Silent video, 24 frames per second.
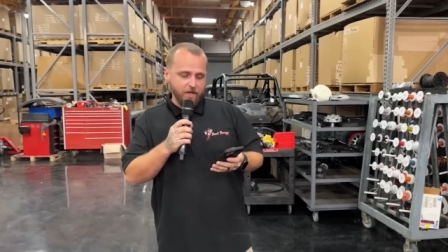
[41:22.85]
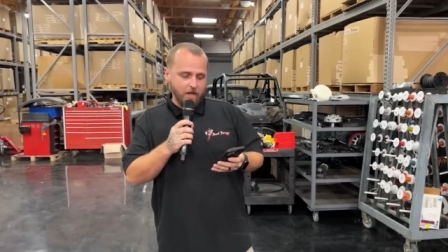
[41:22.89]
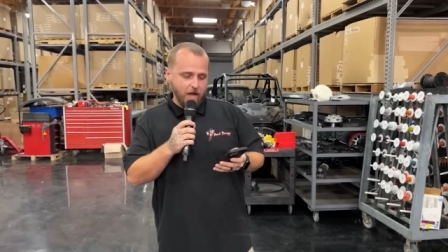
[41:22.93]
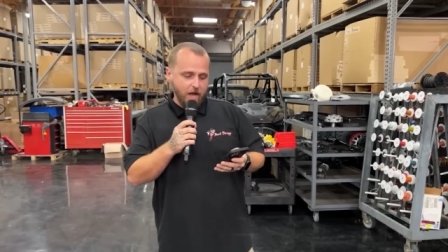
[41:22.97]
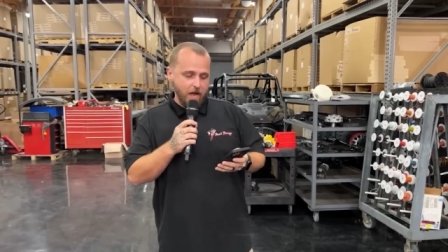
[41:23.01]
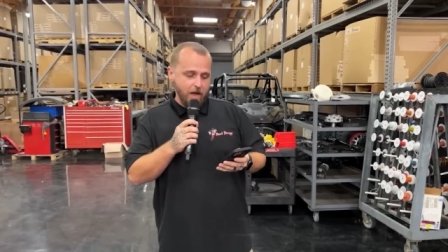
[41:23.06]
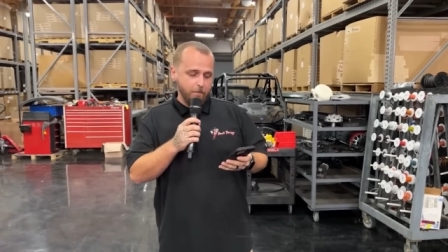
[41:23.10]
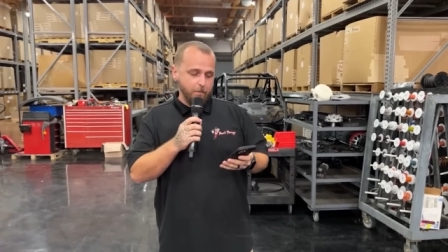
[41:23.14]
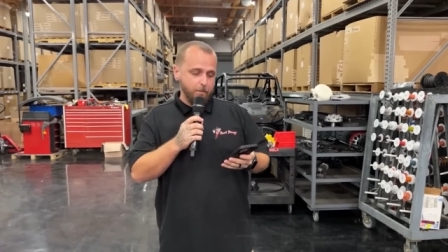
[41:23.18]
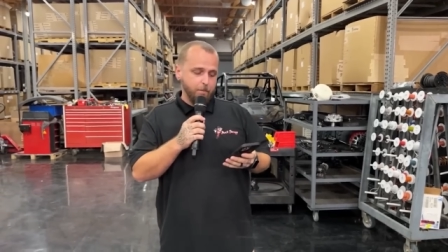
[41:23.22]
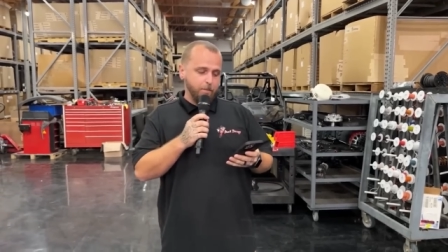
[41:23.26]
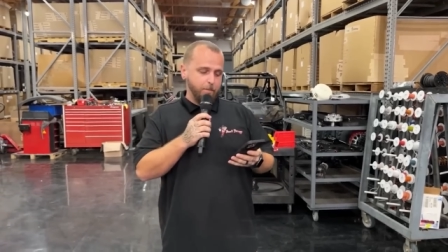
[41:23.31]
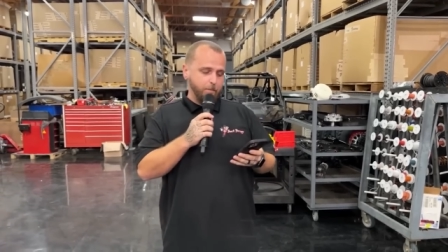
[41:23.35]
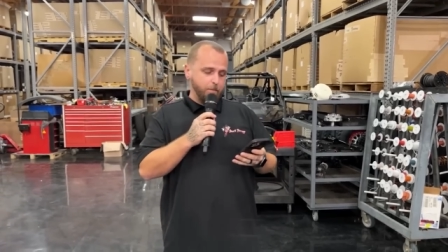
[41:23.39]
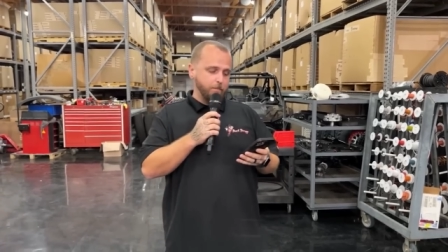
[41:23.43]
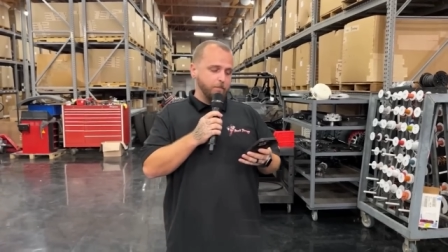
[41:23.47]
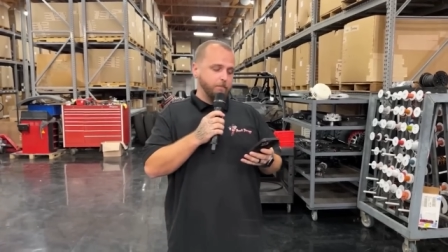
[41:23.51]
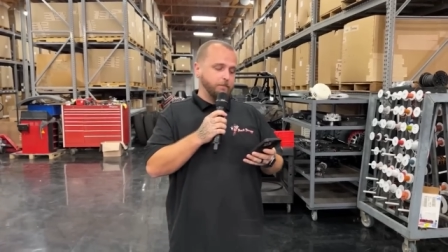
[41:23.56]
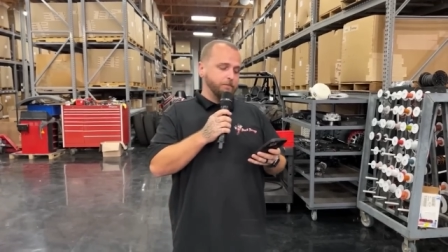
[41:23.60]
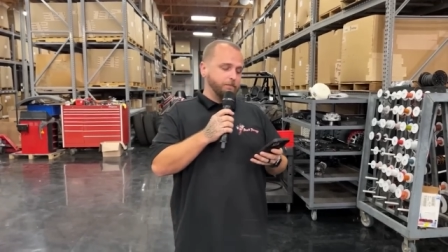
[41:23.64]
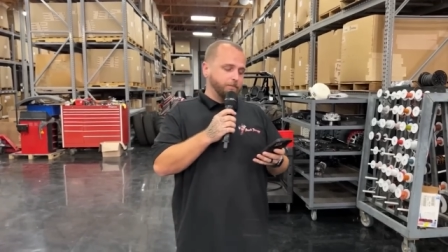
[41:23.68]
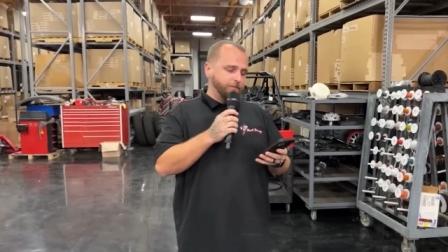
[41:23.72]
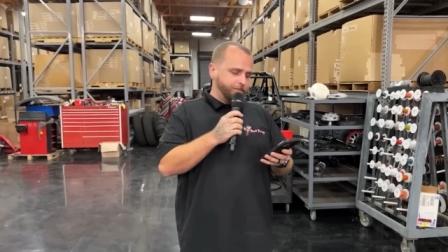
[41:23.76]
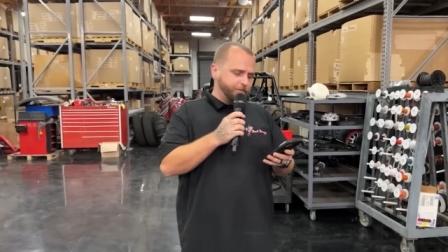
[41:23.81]
emails are
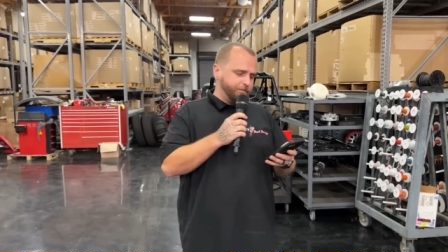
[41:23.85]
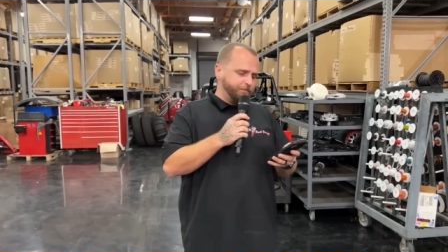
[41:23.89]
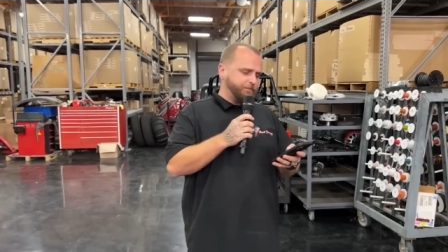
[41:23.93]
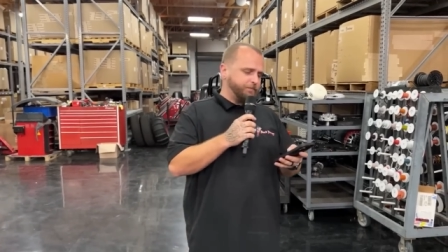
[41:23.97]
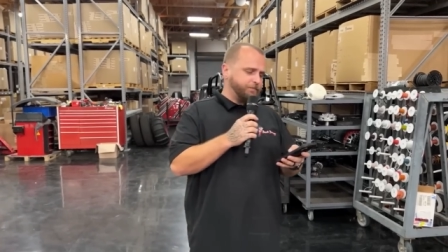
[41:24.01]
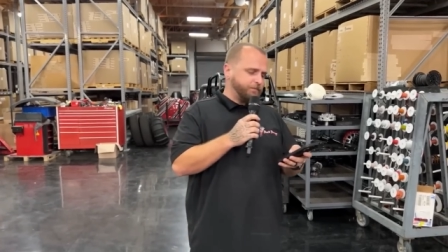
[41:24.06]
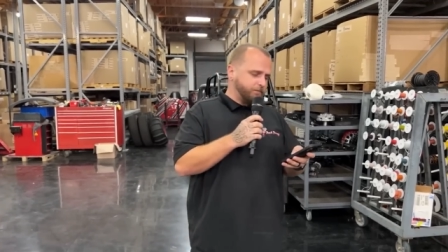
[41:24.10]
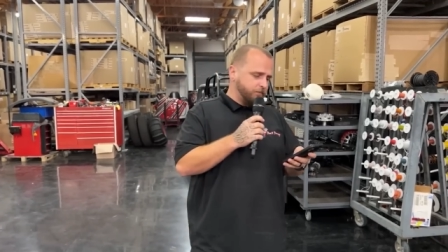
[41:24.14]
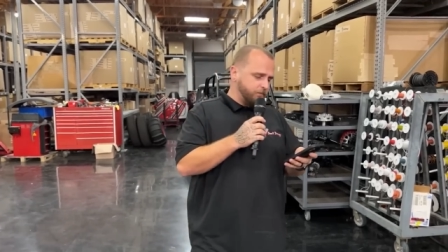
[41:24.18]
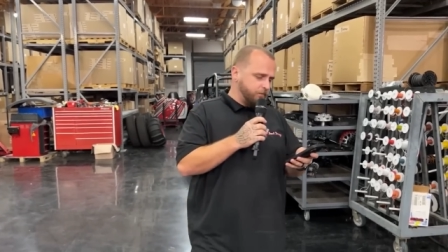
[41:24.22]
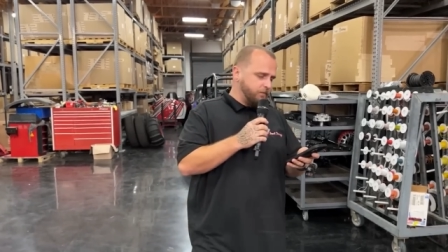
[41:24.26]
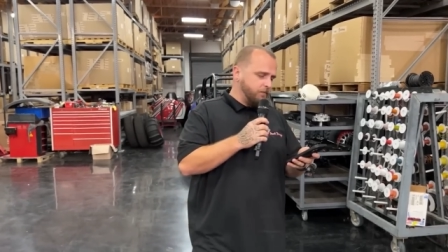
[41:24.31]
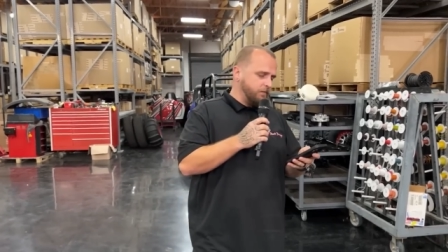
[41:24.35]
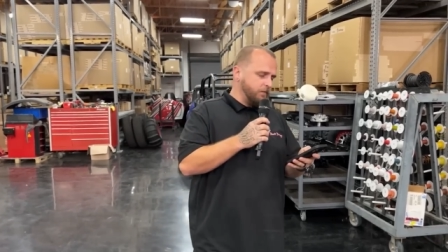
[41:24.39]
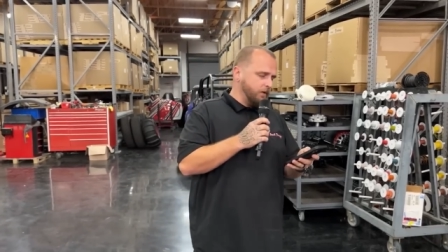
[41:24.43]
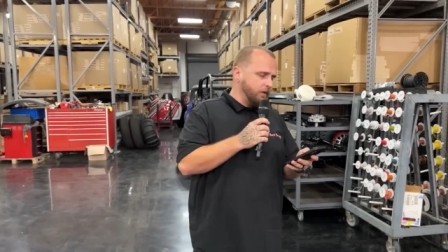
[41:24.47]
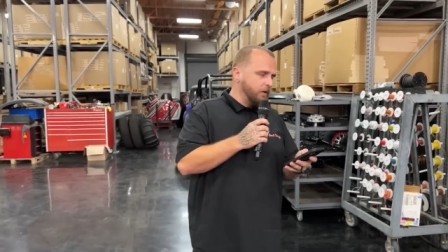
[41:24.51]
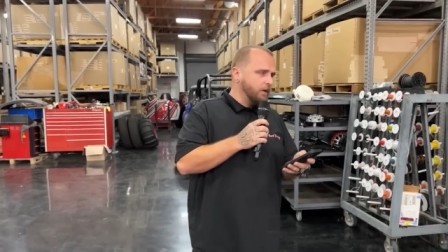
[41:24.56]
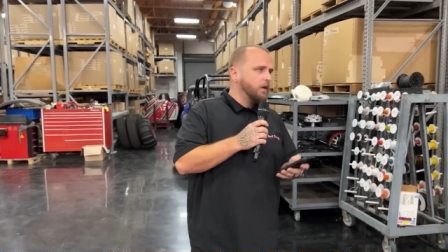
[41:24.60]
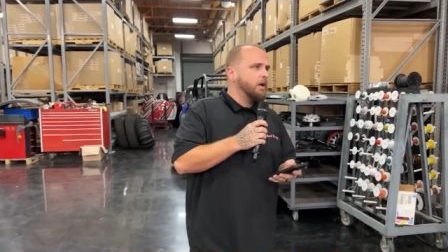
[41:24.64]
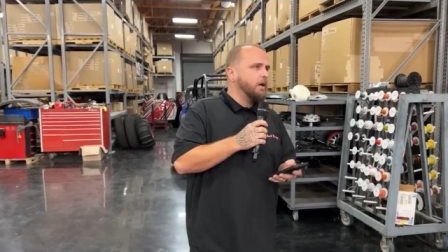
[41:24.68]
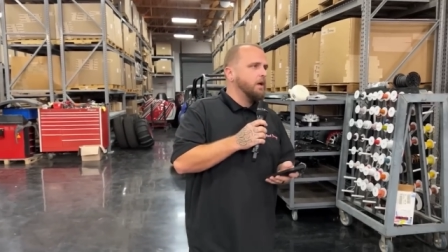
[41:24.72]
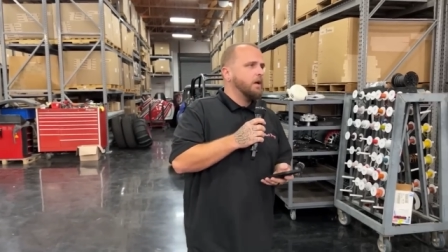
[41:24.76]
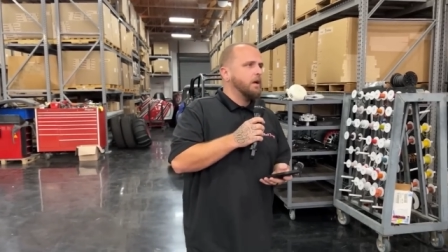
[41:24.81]
slow, but I think the guys are on
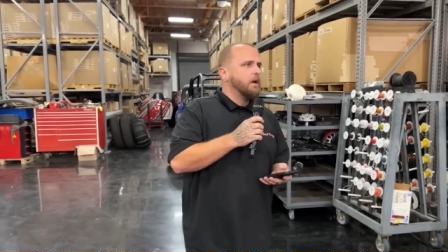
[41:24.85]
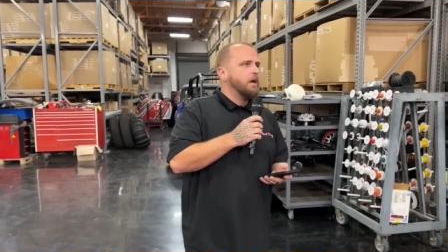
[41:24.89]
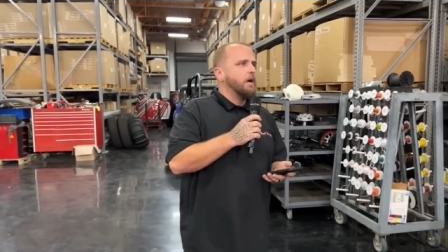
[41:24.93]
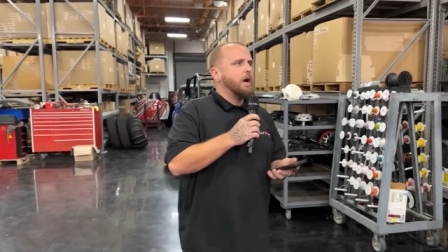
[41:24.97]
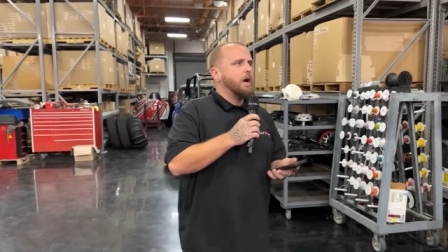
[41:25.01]
the phones,